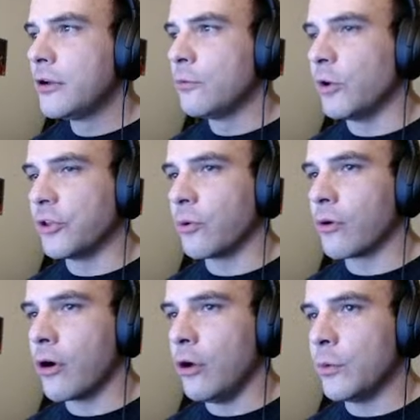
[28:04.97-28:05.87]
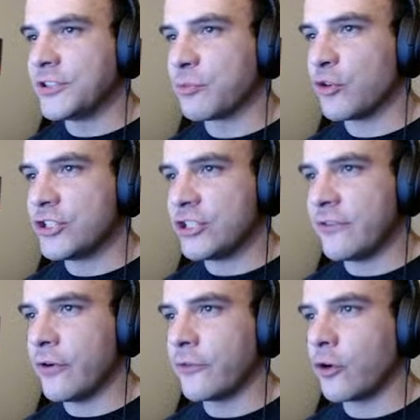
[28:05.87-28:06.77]
While you are always
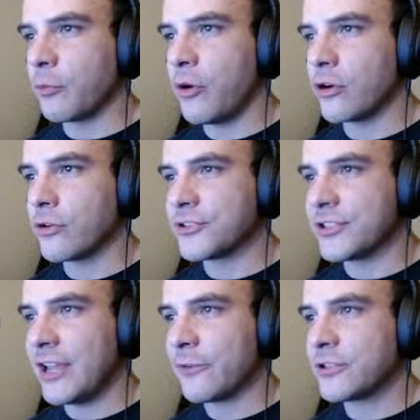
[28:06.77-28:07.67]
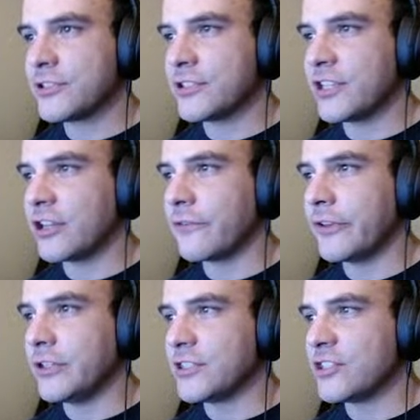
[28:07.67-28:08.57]
appreciative of your partner's efforts to take your
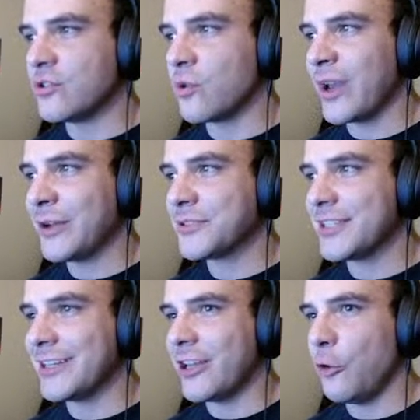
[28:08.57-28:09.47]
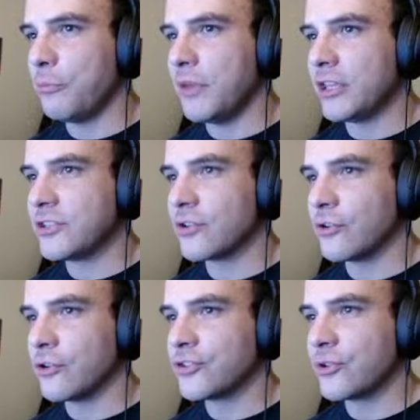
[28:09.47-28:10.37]
feelings into account and help make
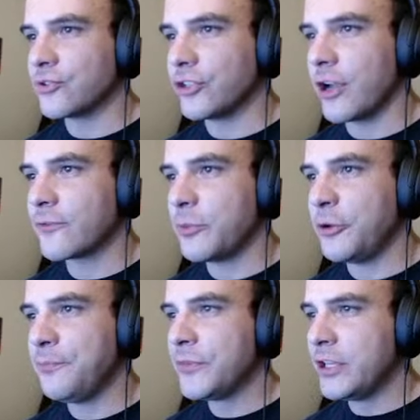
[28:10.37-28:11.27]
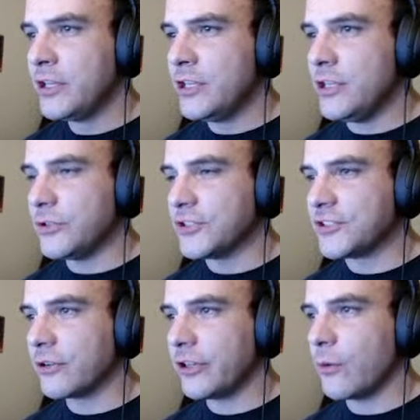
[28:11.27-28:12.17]
sure you're socially comfortable, you
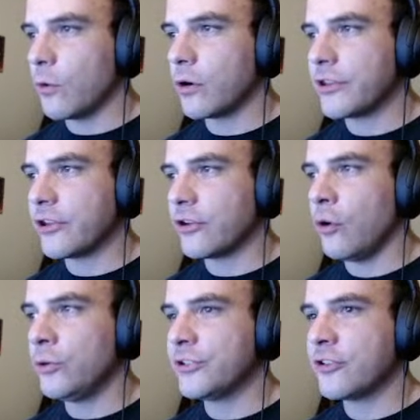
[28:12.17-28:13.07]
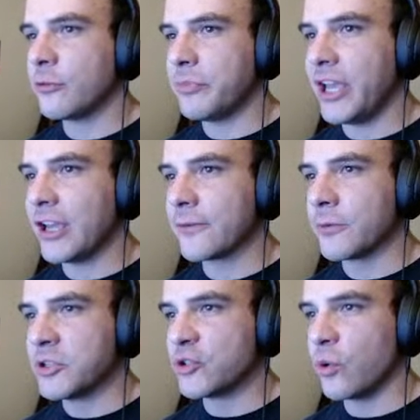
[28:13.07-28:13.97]
sincerely worry that you're holding her back
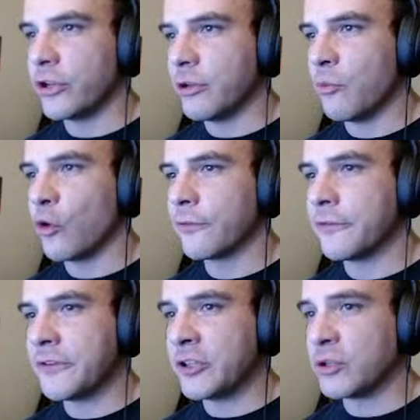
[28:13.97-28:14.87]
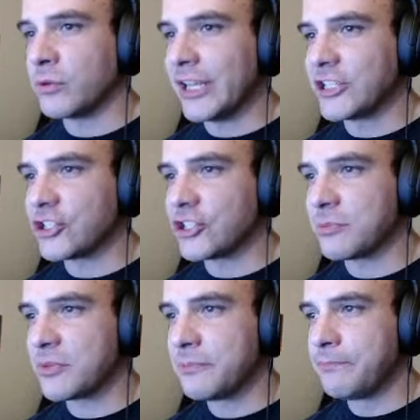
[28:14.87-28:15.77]
from enjoying a more fulfilling relationship.
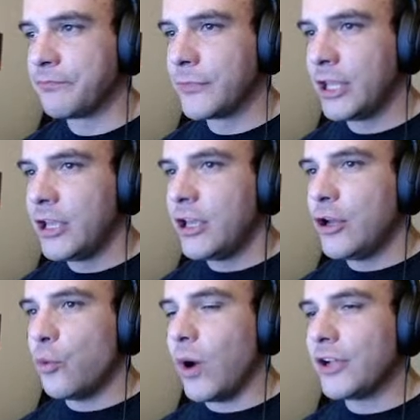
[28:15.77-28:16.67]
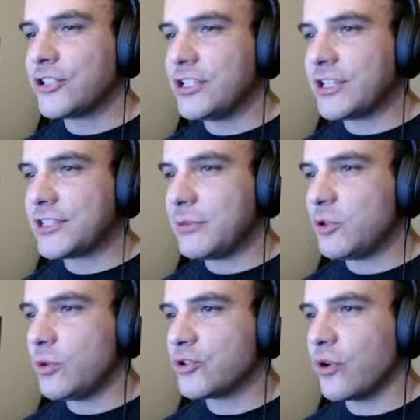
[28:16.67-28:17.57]
While she does seem
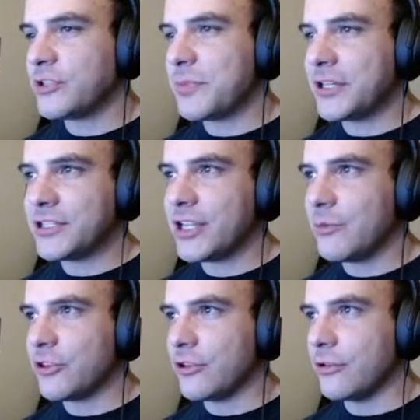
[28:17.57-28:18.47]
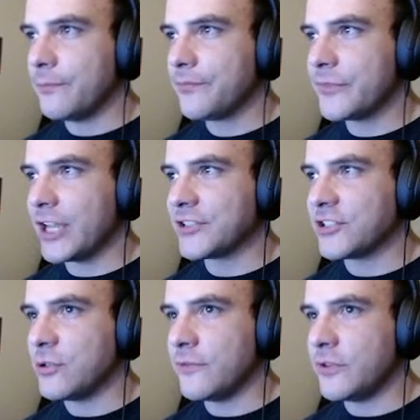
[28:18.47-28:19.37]
to enjoy spending time with you, as the
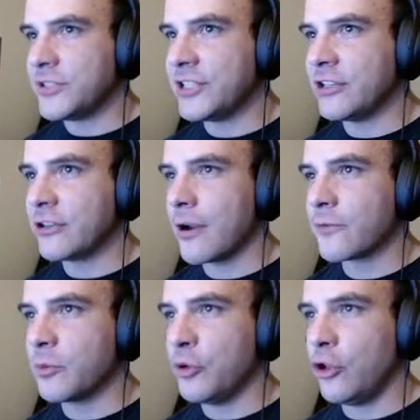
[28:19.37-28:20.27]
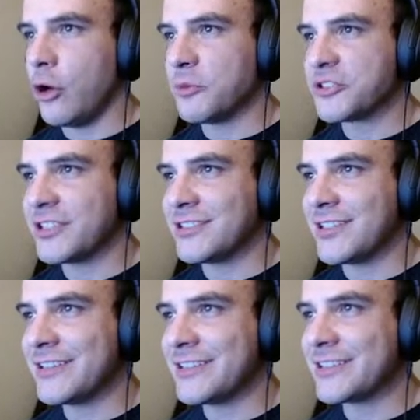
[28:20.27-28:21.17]
two of you sit in comfortable, almost
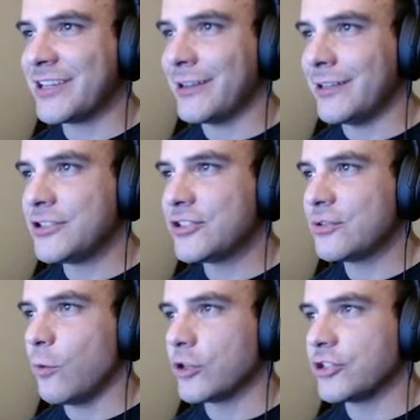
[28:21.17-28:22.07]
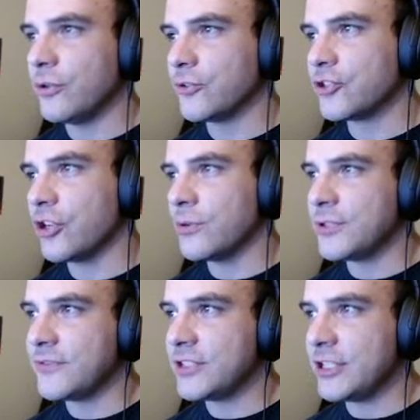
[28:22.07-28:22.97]
contented silence, watching old shows
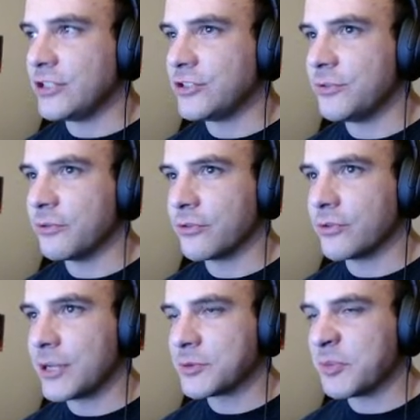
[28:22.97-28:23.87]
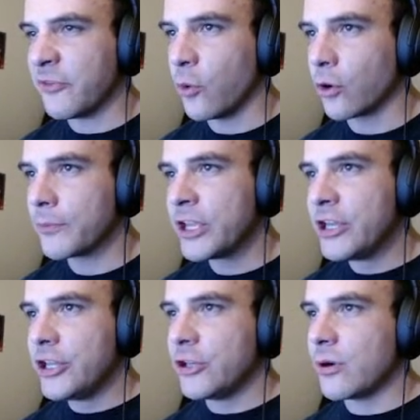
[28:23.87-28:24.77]
you've seen 2 or 3 times before,
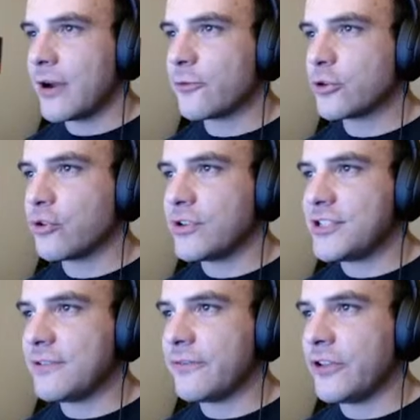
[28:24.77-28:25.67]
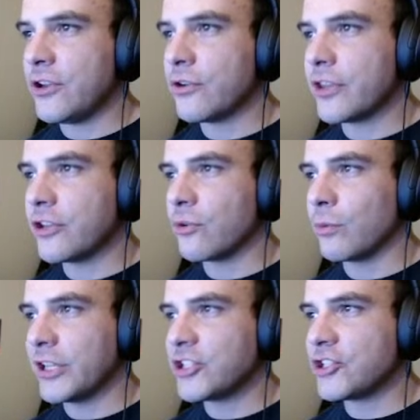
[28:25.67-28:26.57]
your ever-increasing fear that your
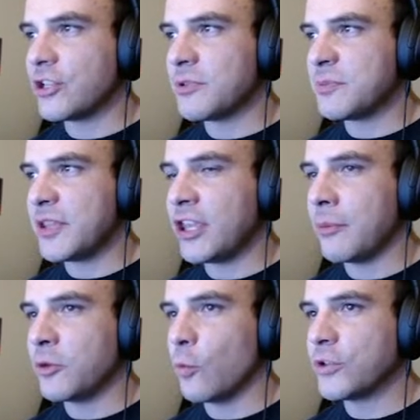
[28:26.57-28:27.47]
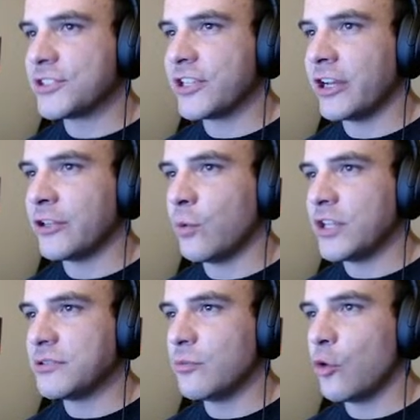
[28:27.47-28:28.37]
relationship is becoming one-sided
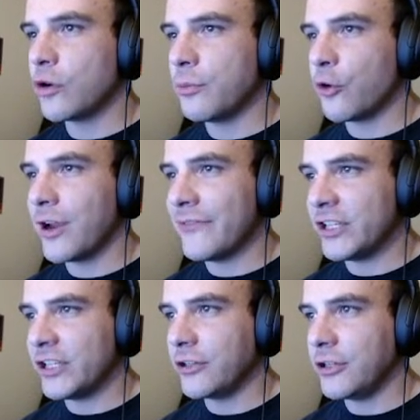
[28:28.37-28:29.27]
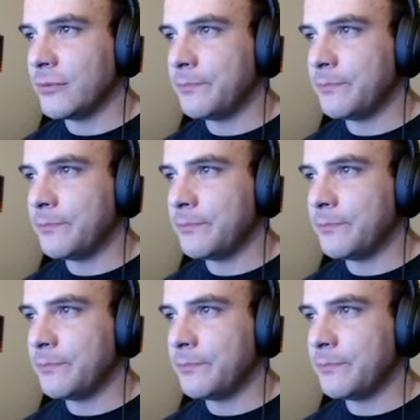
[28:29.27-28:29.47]
weighs more and more heavily on you.